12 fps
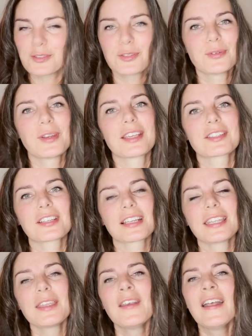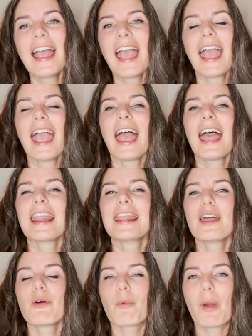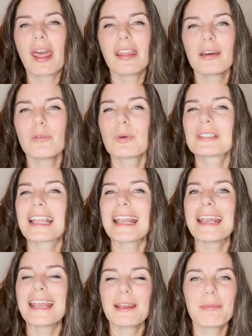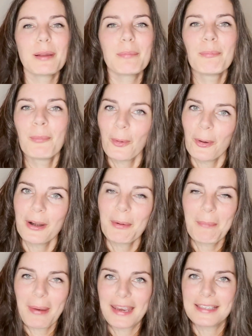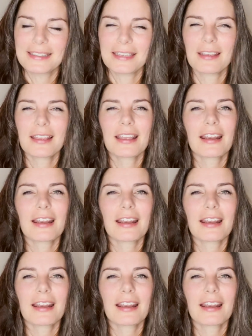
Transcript: June actually, the weather was a little bit more amazing.